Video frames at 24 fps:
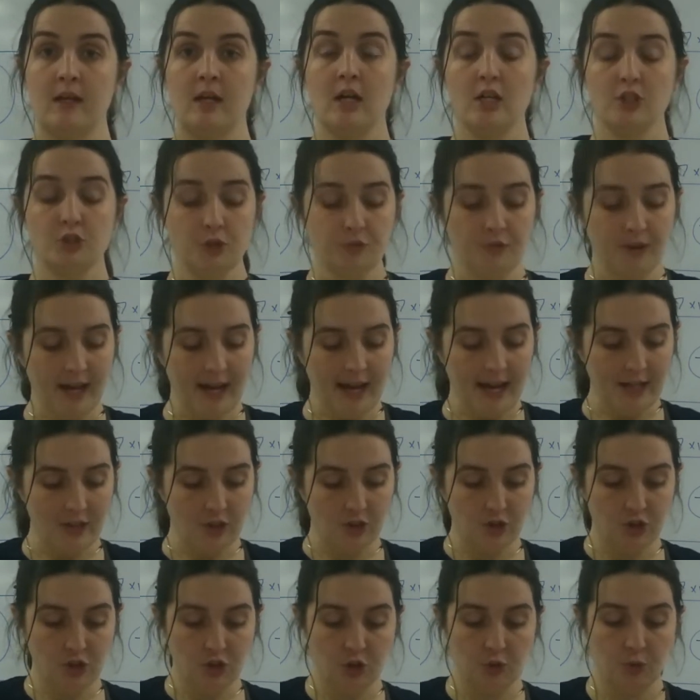So if I had
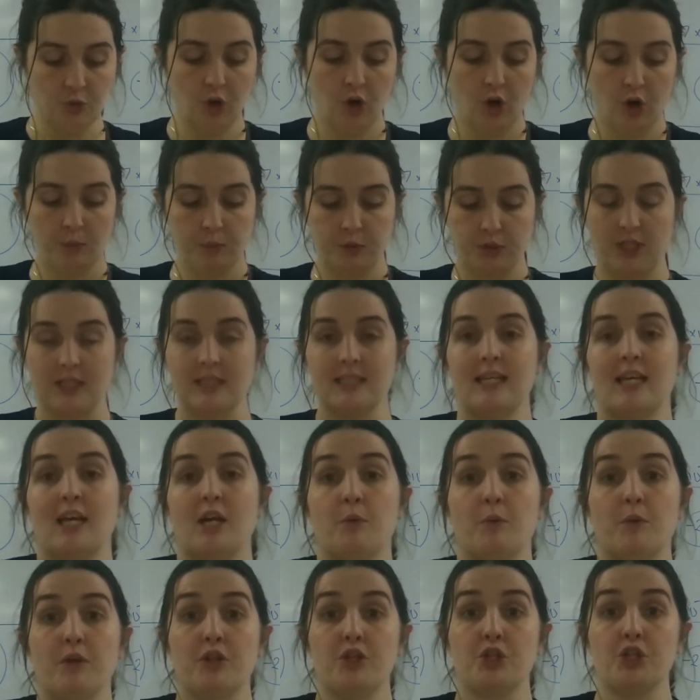two objects here
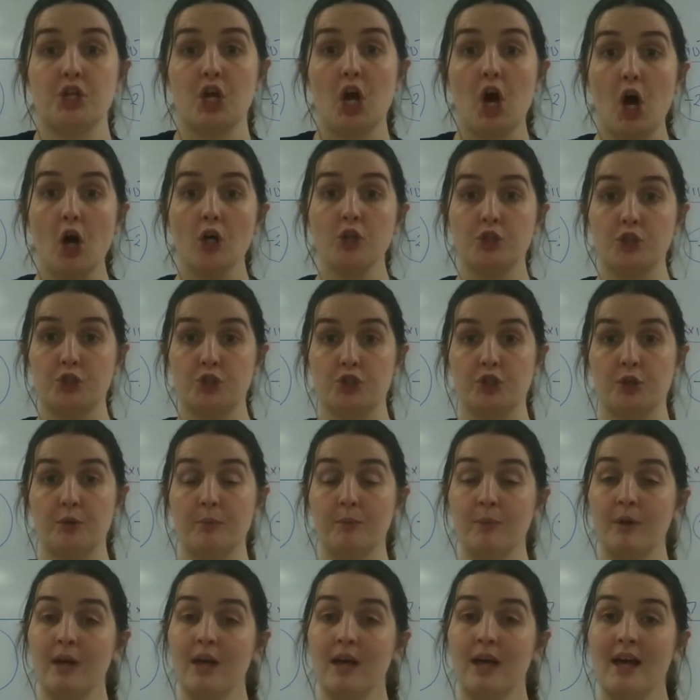with charge in them,
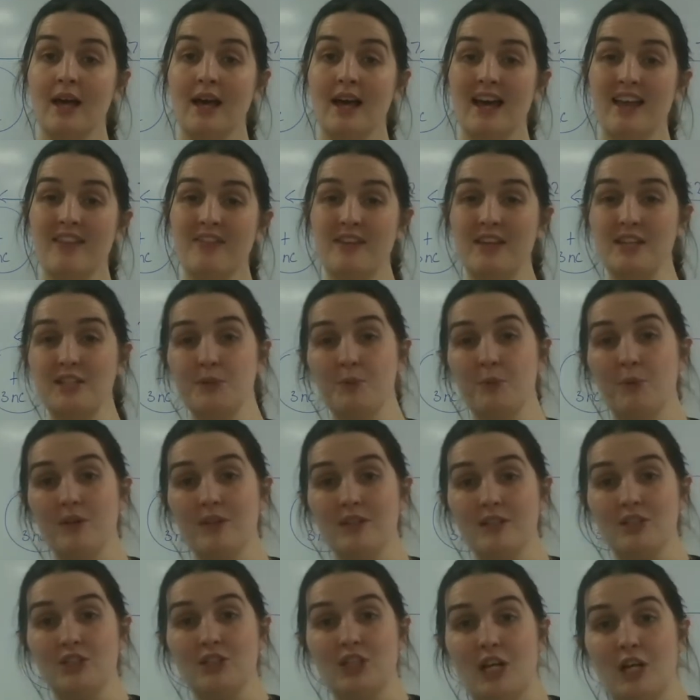this one
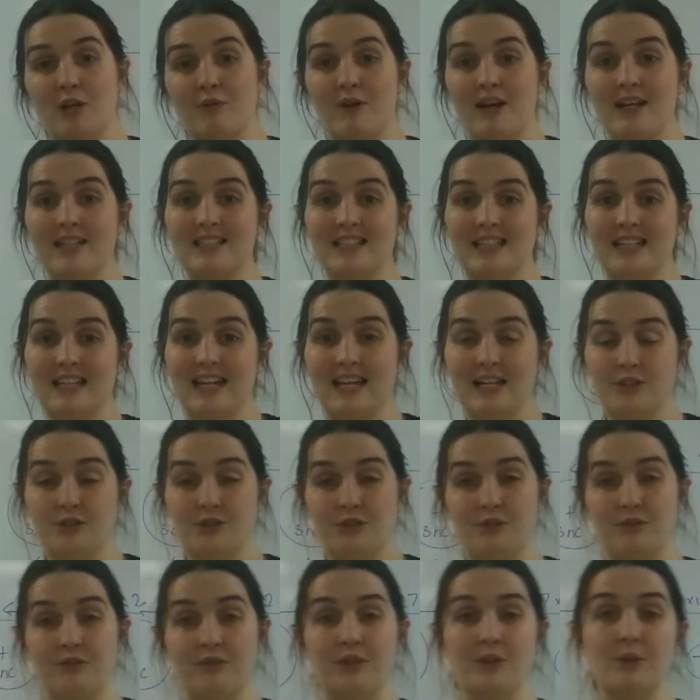is generating
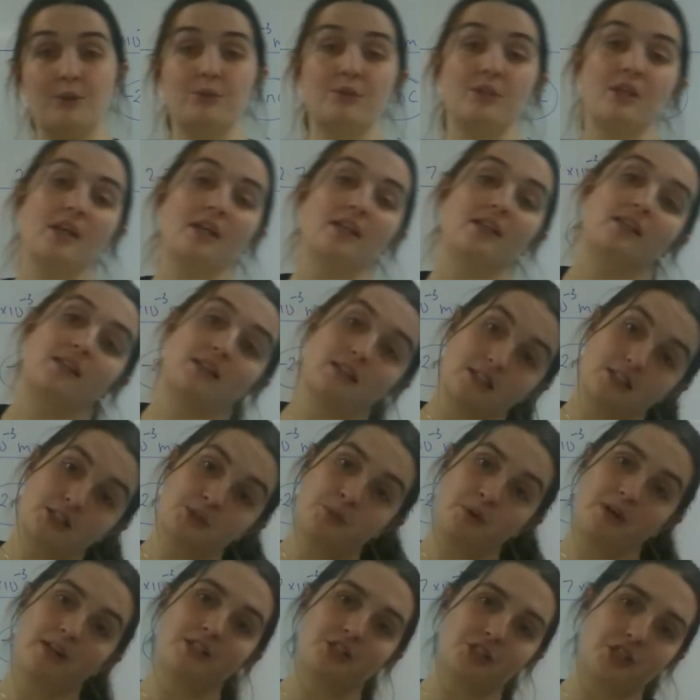electric field, this
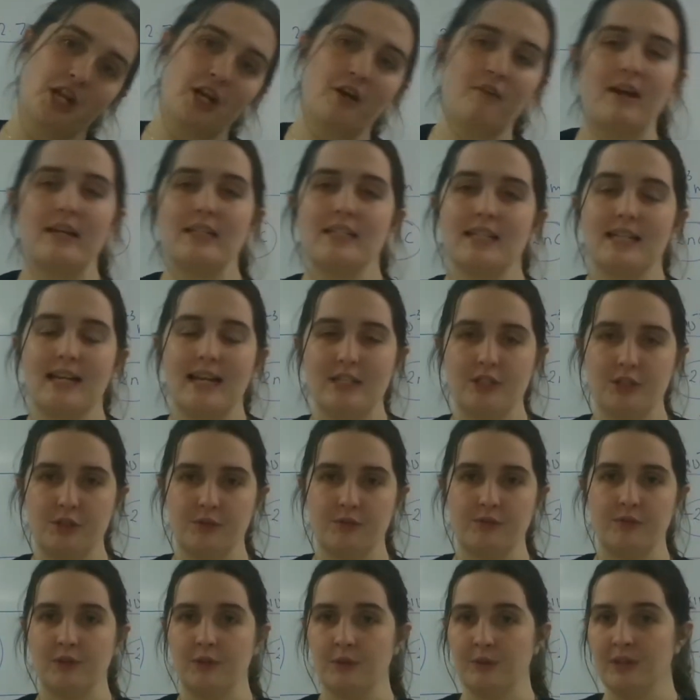one is generating electric
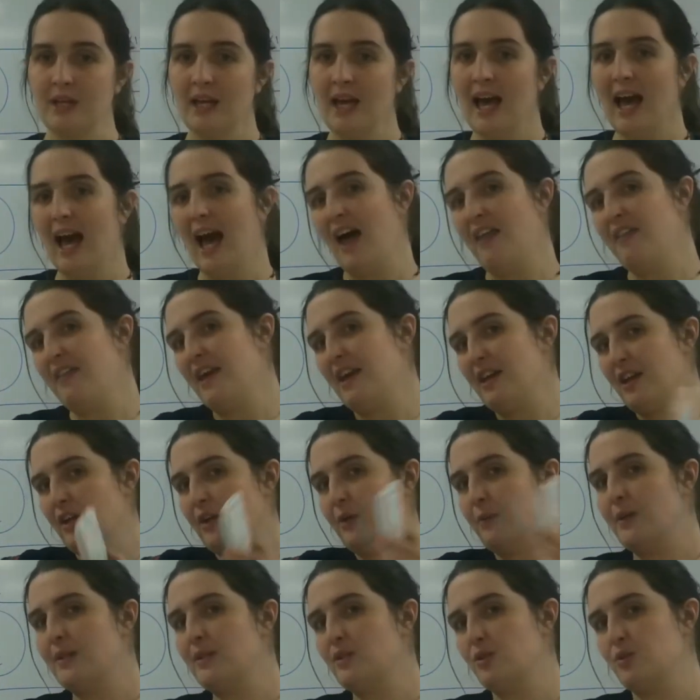field, and they're going
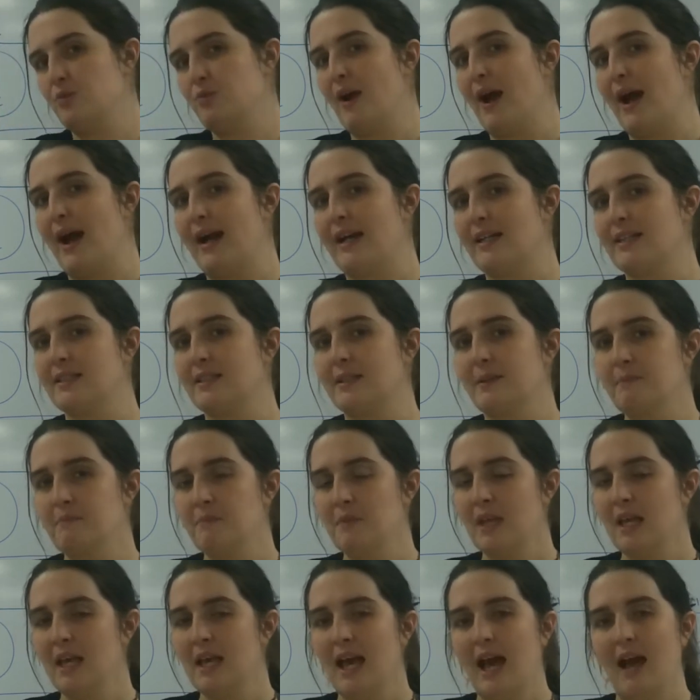to interact.
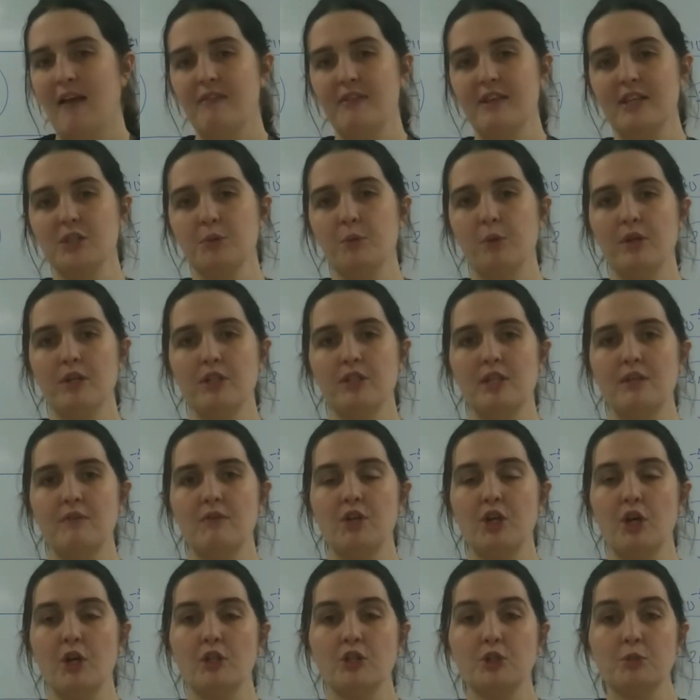And this one is either
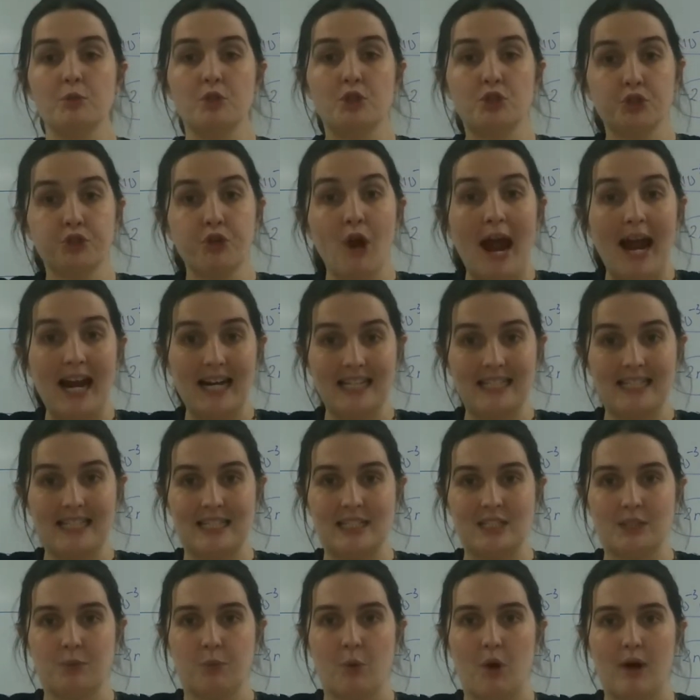going to attract
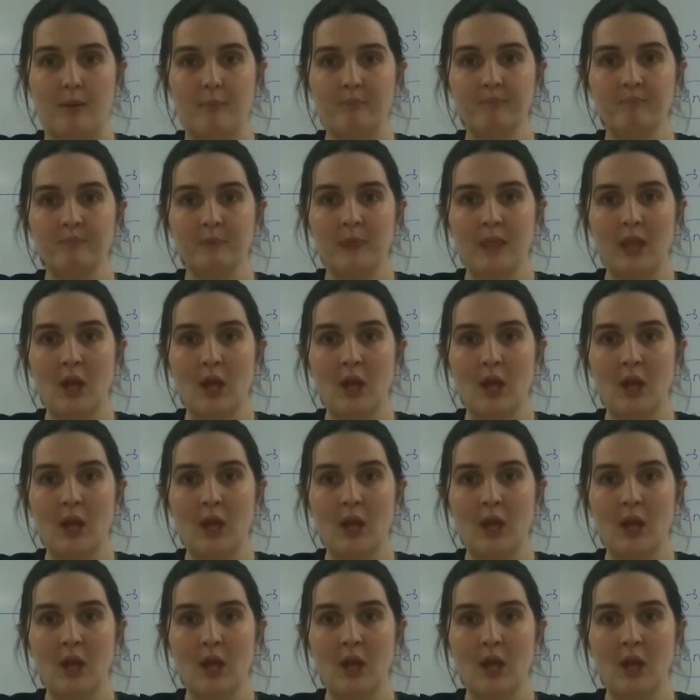this one